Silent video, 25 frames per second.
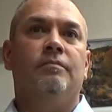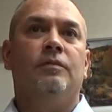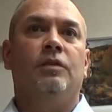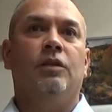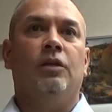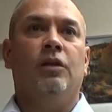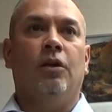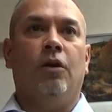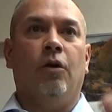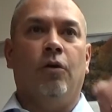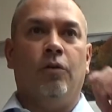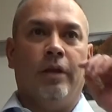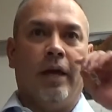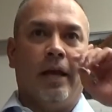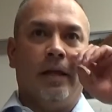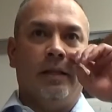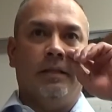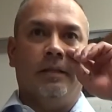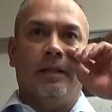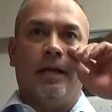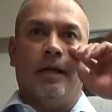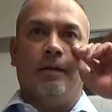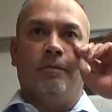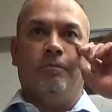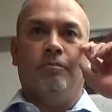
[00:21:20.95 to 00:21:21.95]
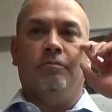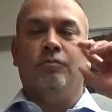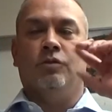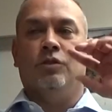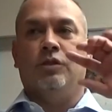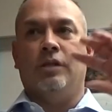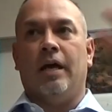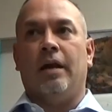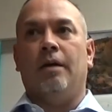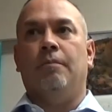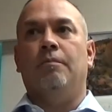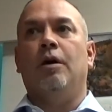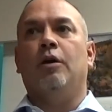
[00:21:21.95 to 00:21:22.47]
you know, they
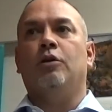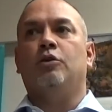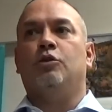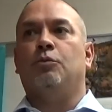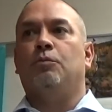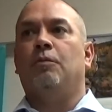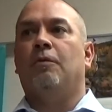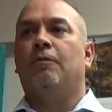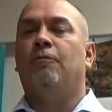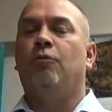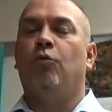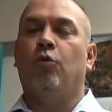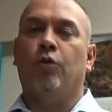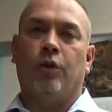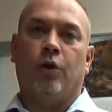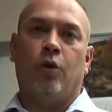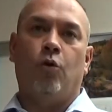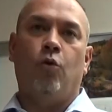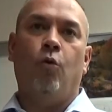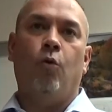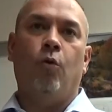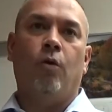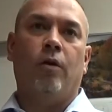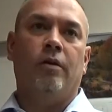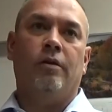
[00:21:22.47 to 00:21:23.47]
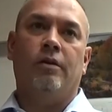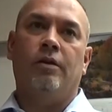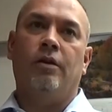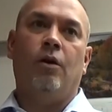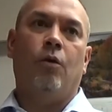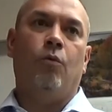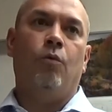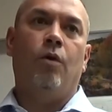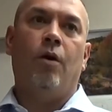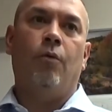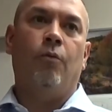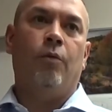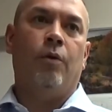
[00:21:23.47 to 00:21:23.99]
set a motion before the court. You know
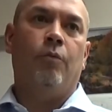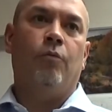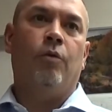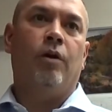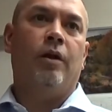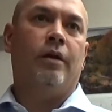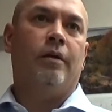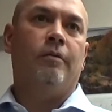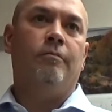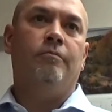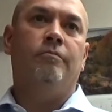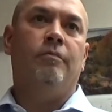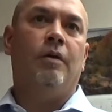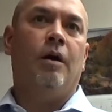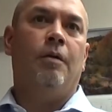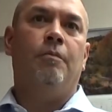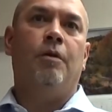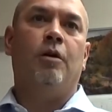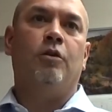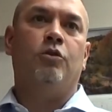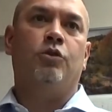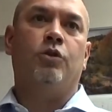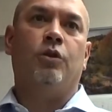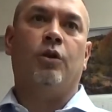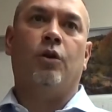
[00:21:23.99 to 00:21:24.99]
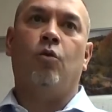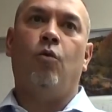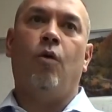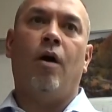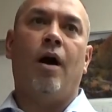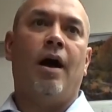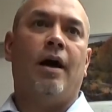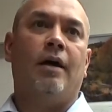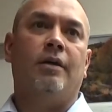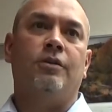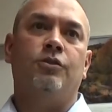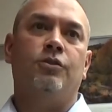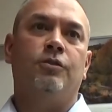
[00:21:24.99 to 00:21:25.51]
what, we want a motion to
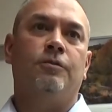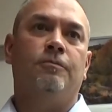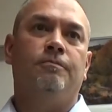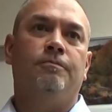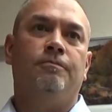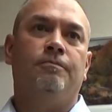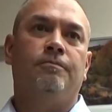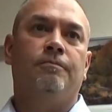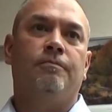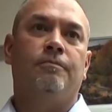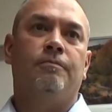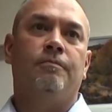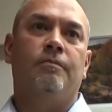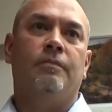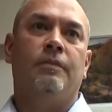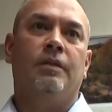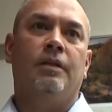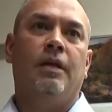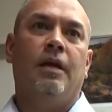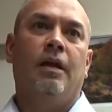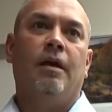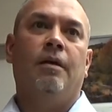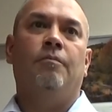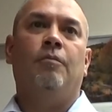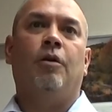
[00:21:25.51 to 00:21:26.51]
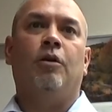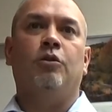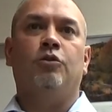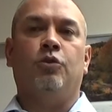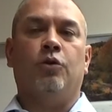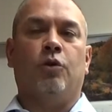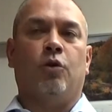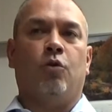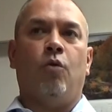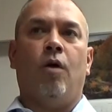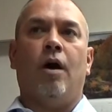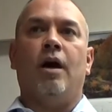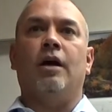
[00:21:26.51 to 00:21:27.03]
quash. And
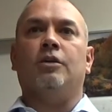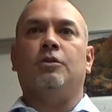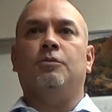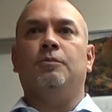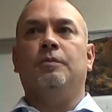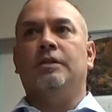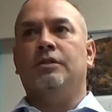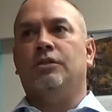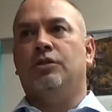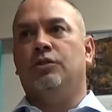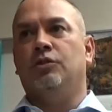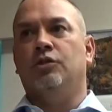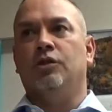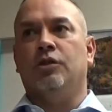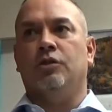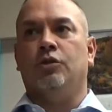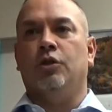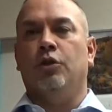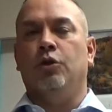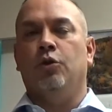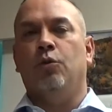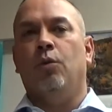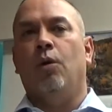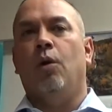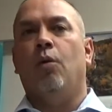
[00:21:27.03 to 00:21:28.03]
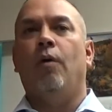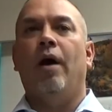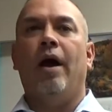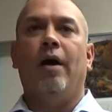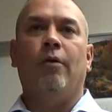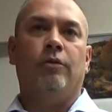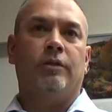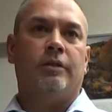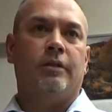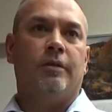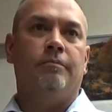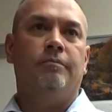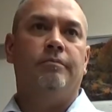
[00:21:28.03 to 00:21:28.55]
motion to quash means just to do away
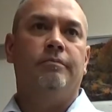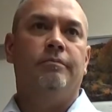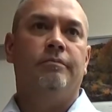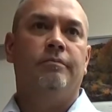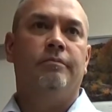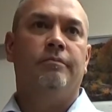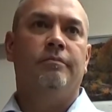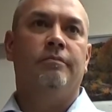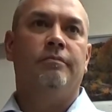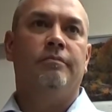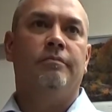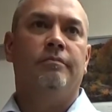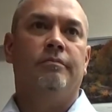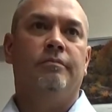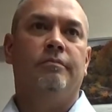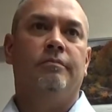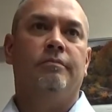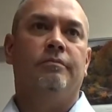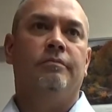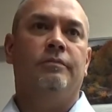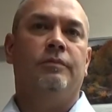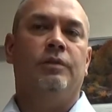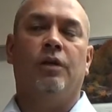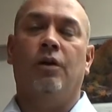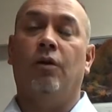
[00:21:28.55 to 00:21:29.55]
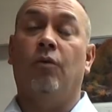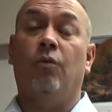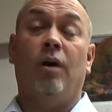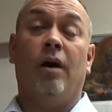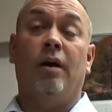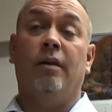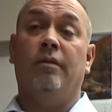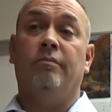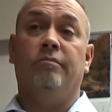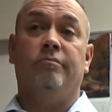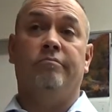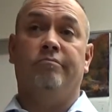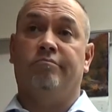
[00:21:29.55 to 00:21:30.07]
with them. You know
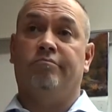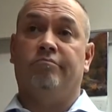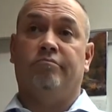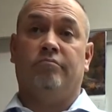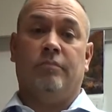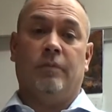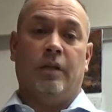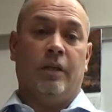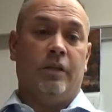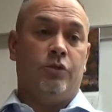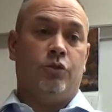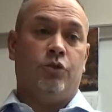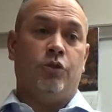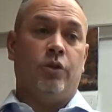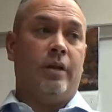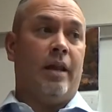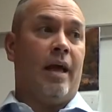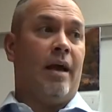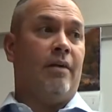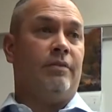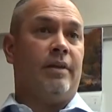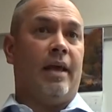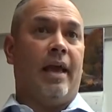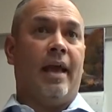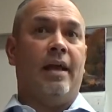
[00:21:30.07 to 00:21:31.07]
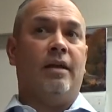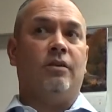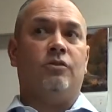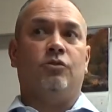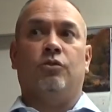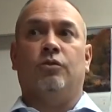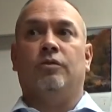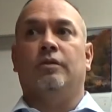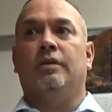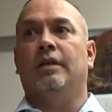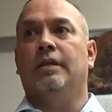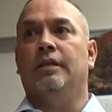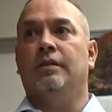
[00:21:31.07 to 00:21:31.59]
what, he shouldn't have to
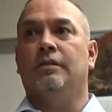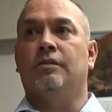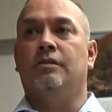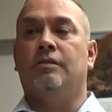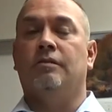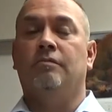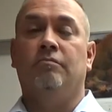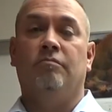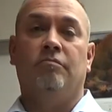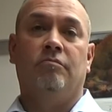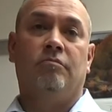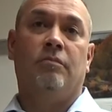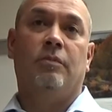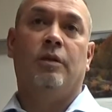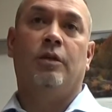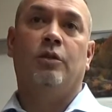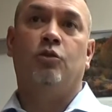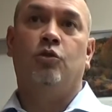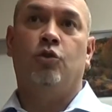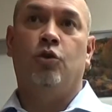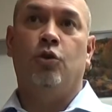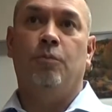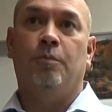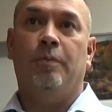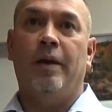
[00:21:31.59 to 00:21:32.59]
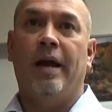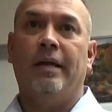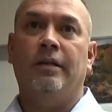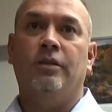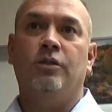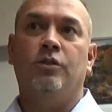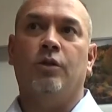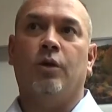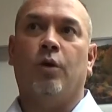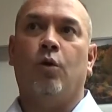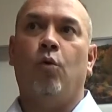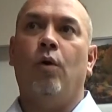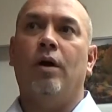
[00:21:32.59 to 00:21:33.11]
answer these 2
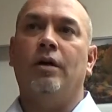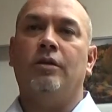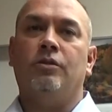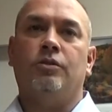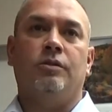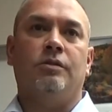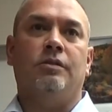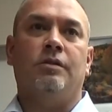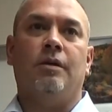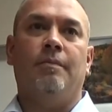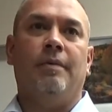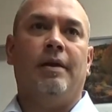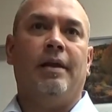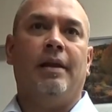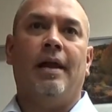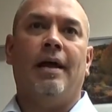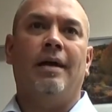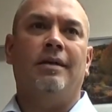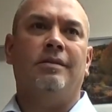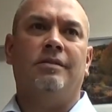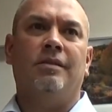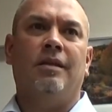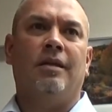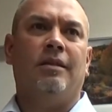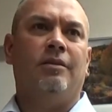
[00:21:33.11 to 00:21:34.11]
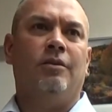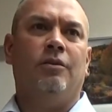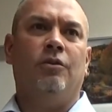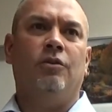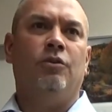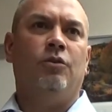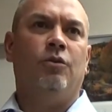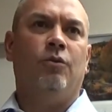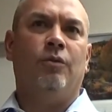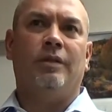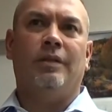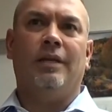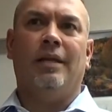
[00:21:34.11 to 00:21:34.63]
pages of questions. I mean, it has nothing to
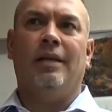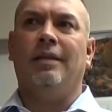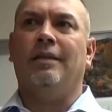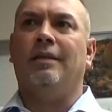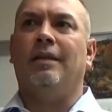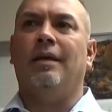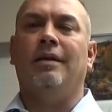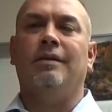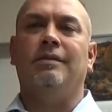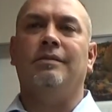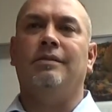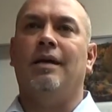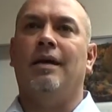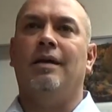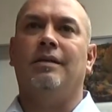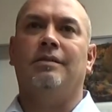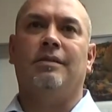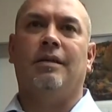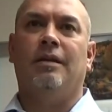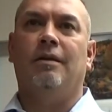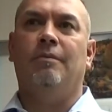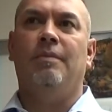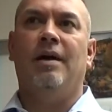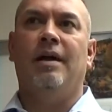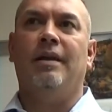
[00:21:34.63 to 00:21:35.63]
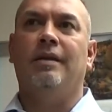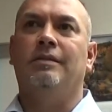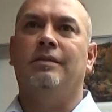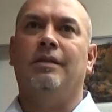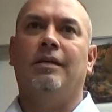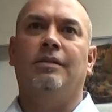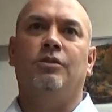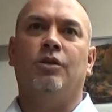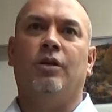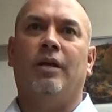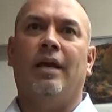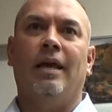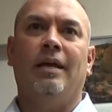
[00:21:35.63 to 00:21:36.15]
do with anything. It's asking about his
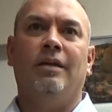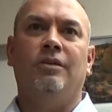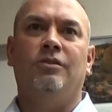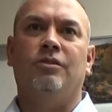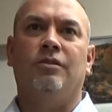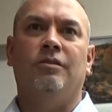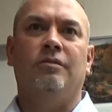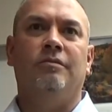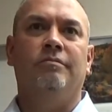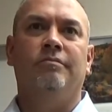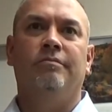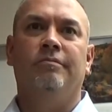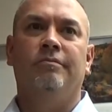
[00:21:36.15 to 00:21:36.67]
education.